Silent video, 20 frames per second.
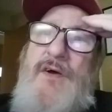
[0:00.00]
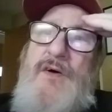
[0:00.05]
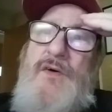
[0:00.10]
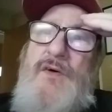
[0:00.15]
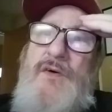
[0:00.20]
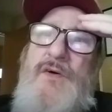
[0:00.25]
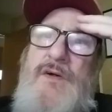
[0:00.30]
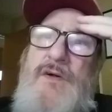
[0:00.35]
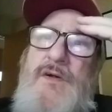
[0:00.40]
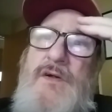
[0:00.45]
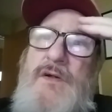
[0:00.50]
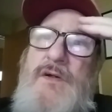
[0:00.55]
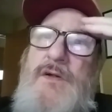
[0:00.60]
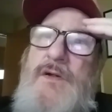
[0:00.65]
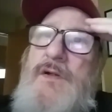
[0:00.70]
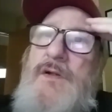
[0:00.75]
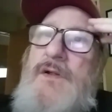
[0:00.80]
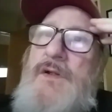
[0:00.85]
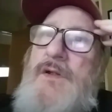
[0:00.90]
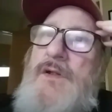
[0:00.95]
though.
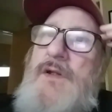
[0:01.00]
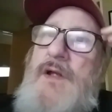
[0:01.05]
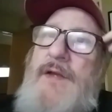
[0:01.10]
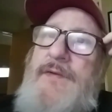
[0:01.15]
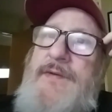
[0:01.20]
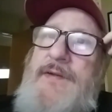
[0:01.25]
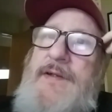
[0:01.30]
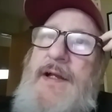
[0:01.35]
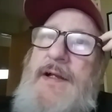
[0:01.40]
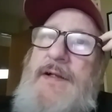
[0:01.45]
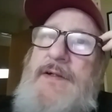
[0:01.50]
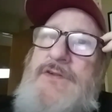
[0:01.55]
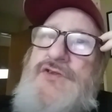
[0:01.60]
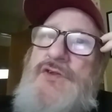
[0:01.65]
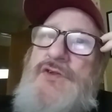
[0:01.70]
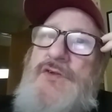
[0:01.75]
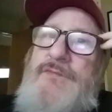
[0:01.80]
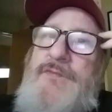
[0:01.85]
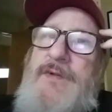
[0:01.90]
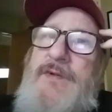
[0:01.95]
I think I could
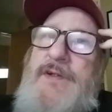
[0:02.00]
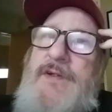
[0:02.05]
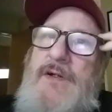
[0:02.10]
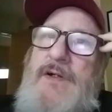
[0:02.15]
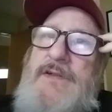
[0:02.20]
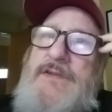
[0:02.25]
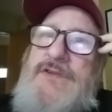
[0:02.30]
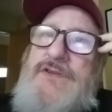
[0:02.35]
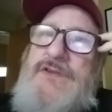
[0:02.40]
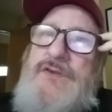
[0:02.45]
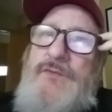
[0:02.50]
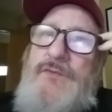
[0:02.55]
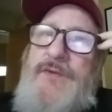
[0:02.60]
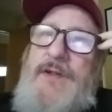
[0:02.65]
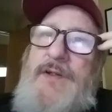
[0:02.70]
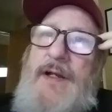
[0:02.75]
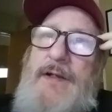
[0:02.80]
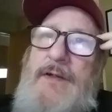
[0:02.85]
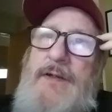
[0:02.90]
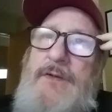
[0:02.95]
shoot a video, I just don't
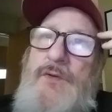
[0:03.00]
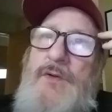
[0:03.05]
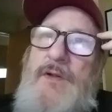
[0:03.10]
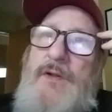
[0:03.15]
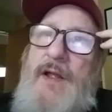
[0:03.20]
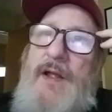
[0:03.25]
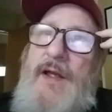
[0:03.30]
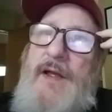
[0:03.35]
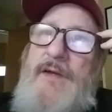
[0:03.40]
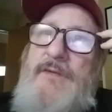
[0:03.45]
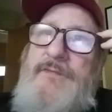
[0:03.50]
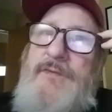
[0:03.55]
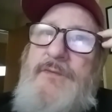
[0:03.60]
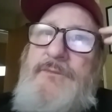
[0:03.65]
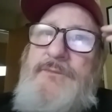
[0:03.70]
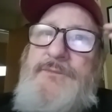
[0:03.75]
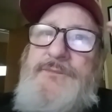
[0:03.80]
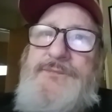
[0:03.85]
think I could do it live.